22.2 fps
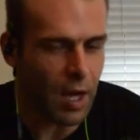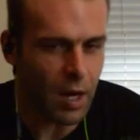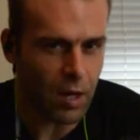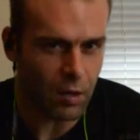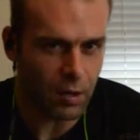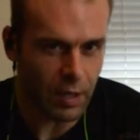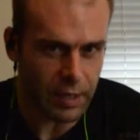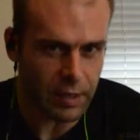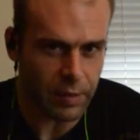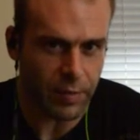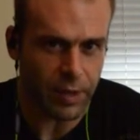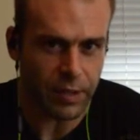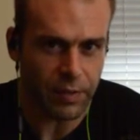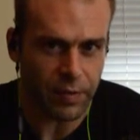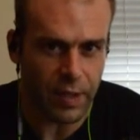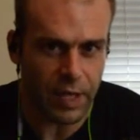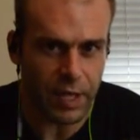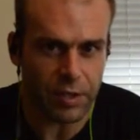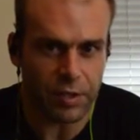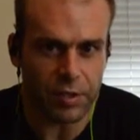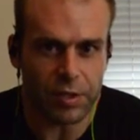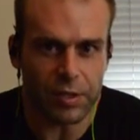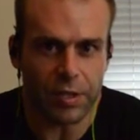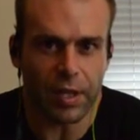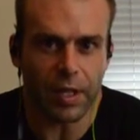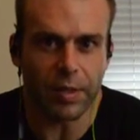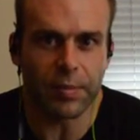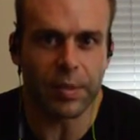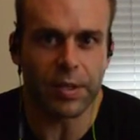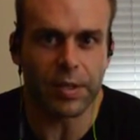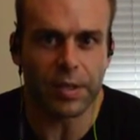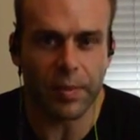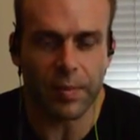like to make fashion
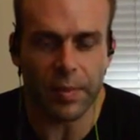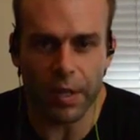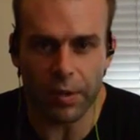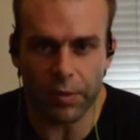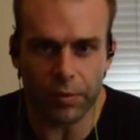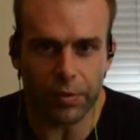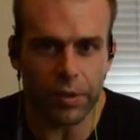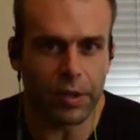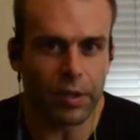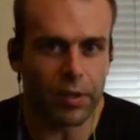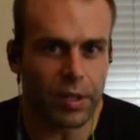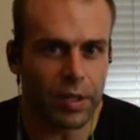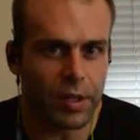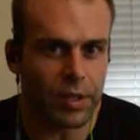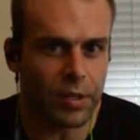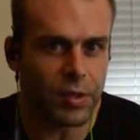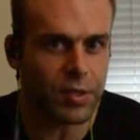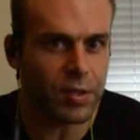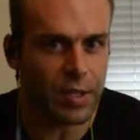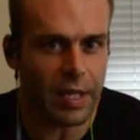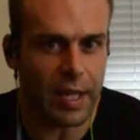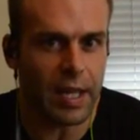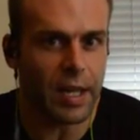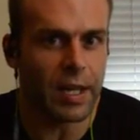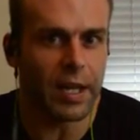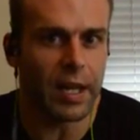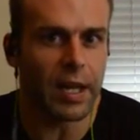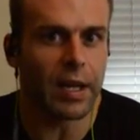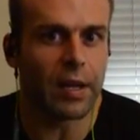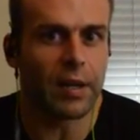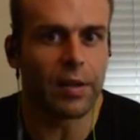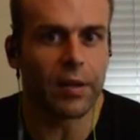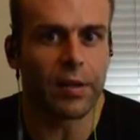statements. I'm not really looking to stand
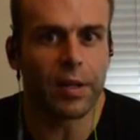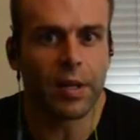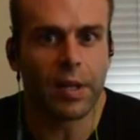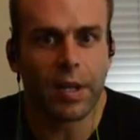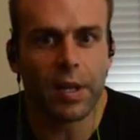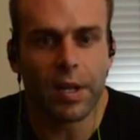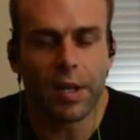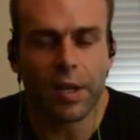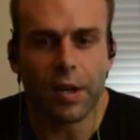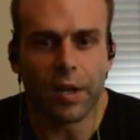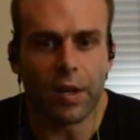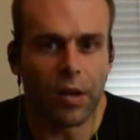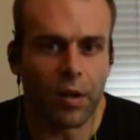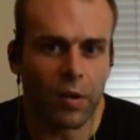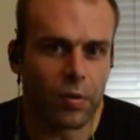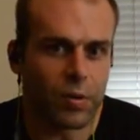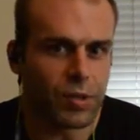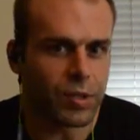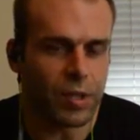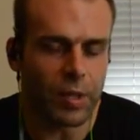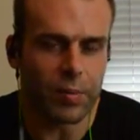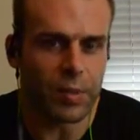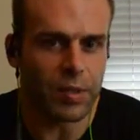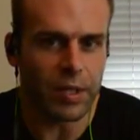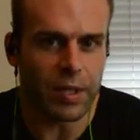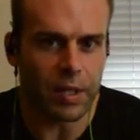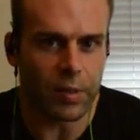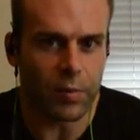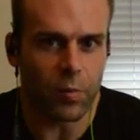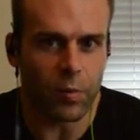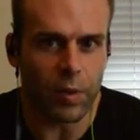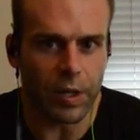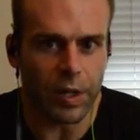out with something that
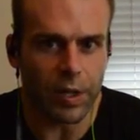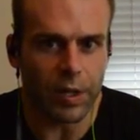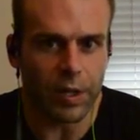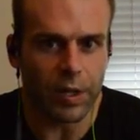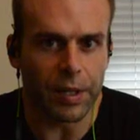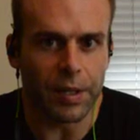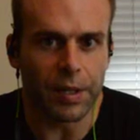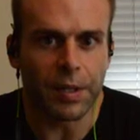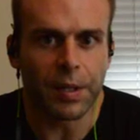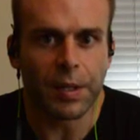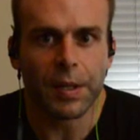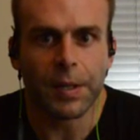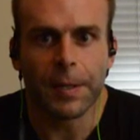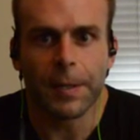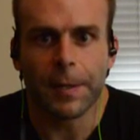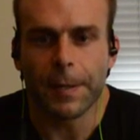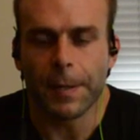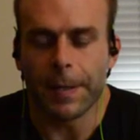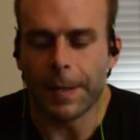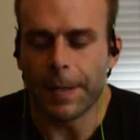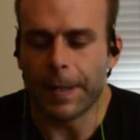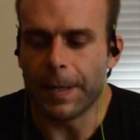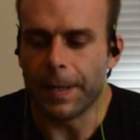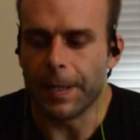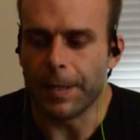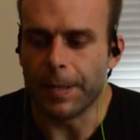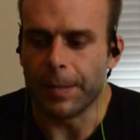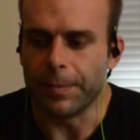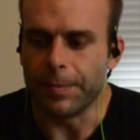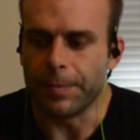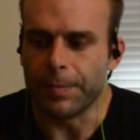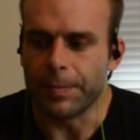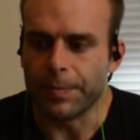I'm wearing.
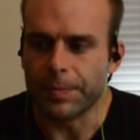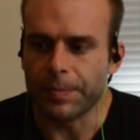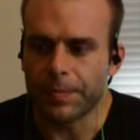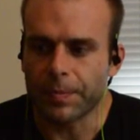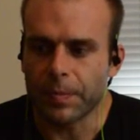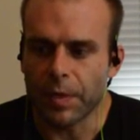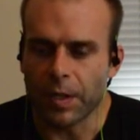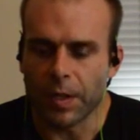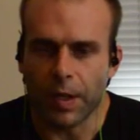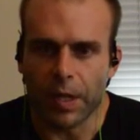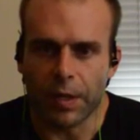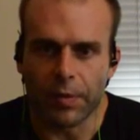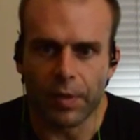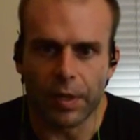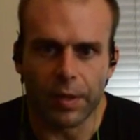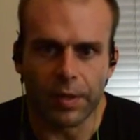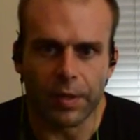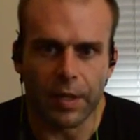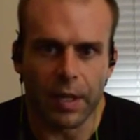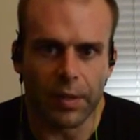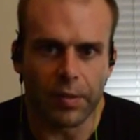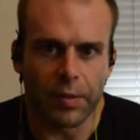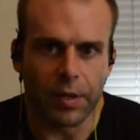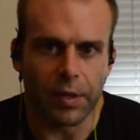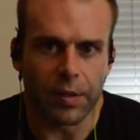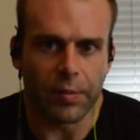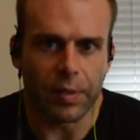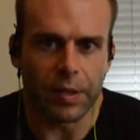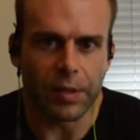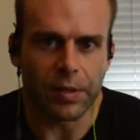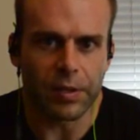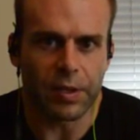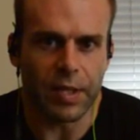I'd rather
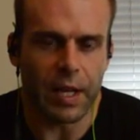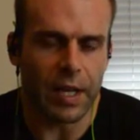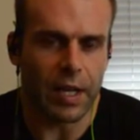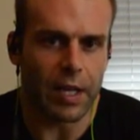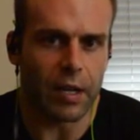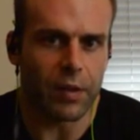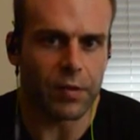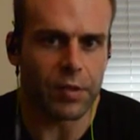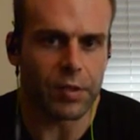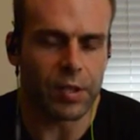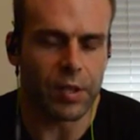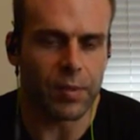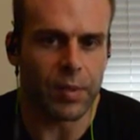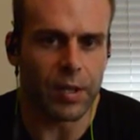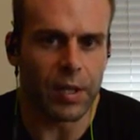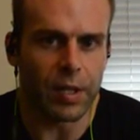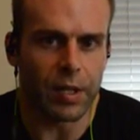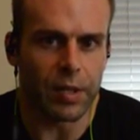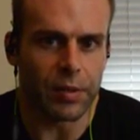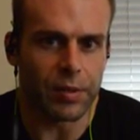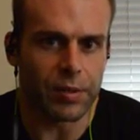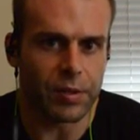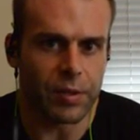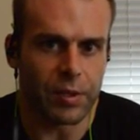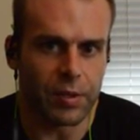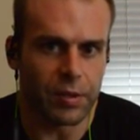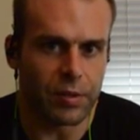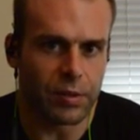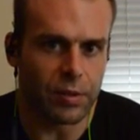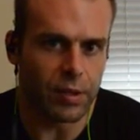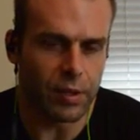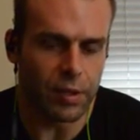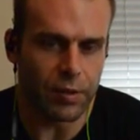be stand out for something else than
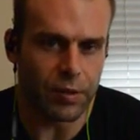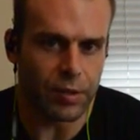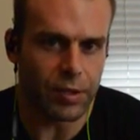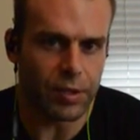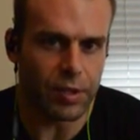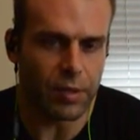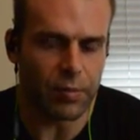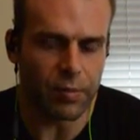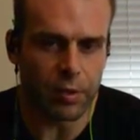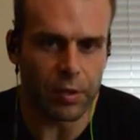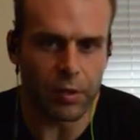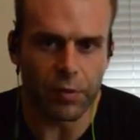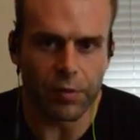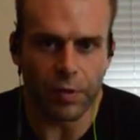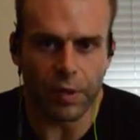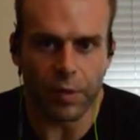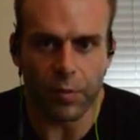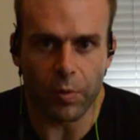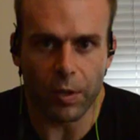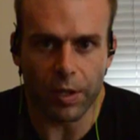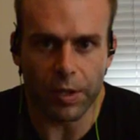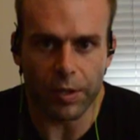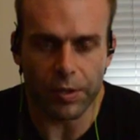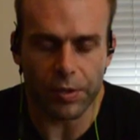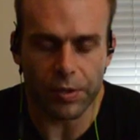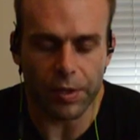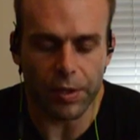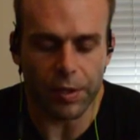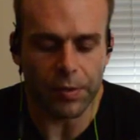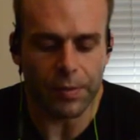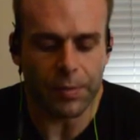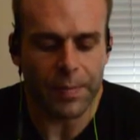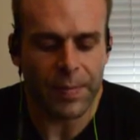something goofy I'm wearing.
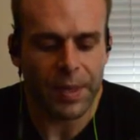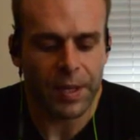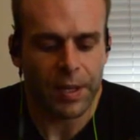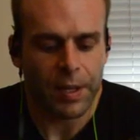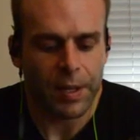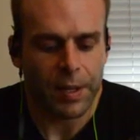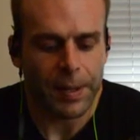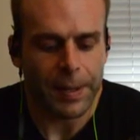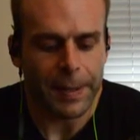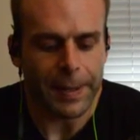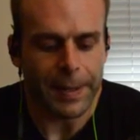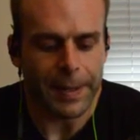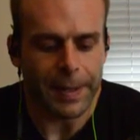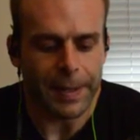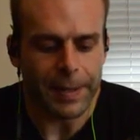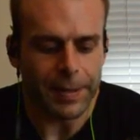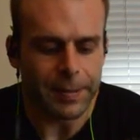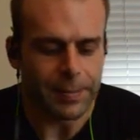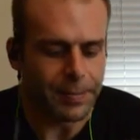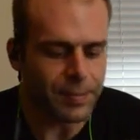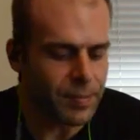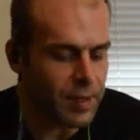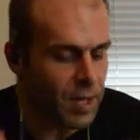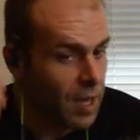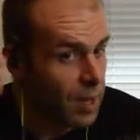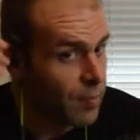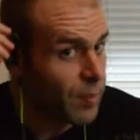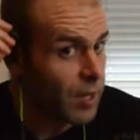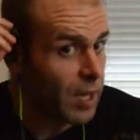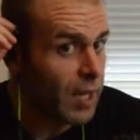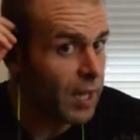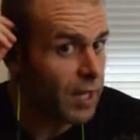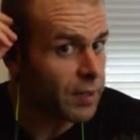So I'm
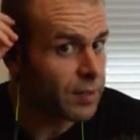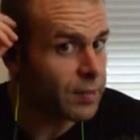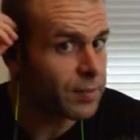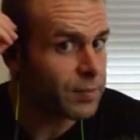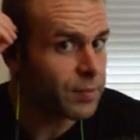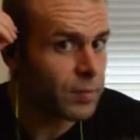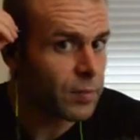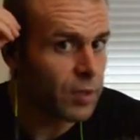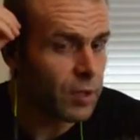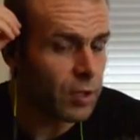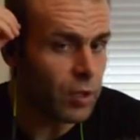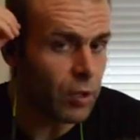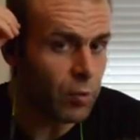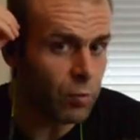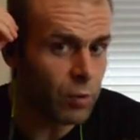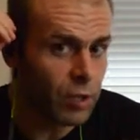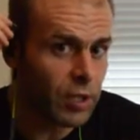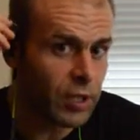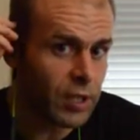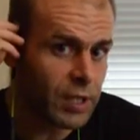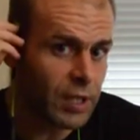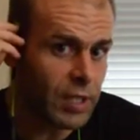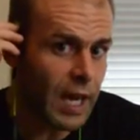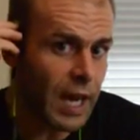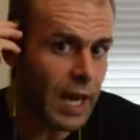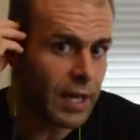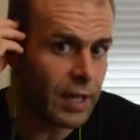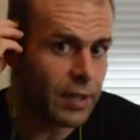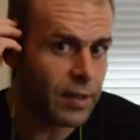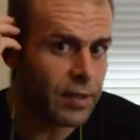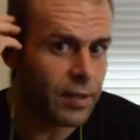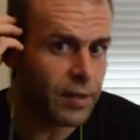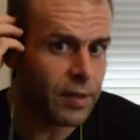not real
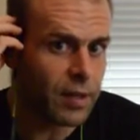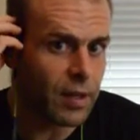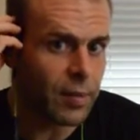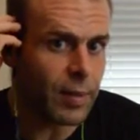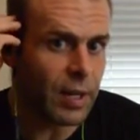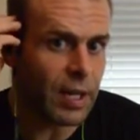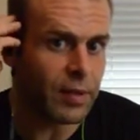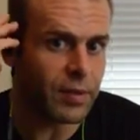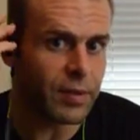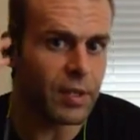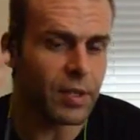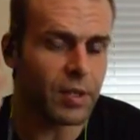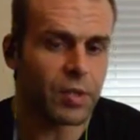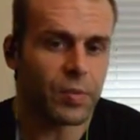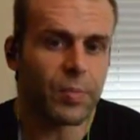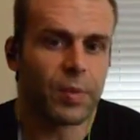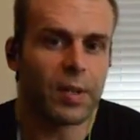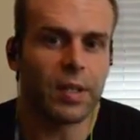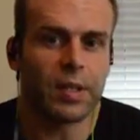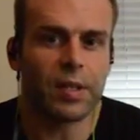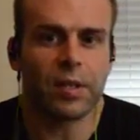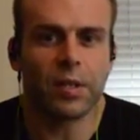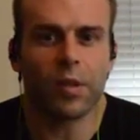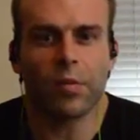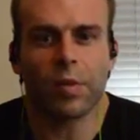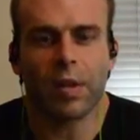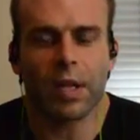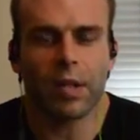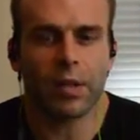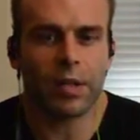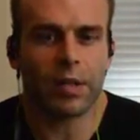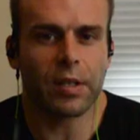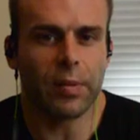excited about this, but when I
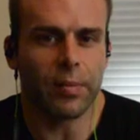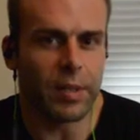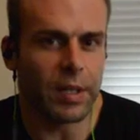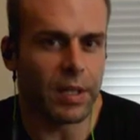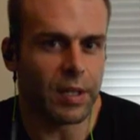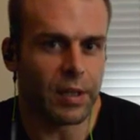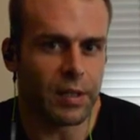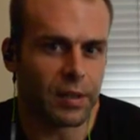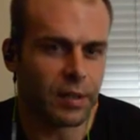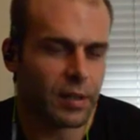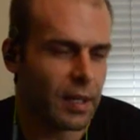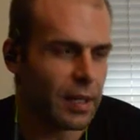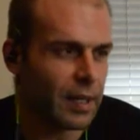look in the mirror,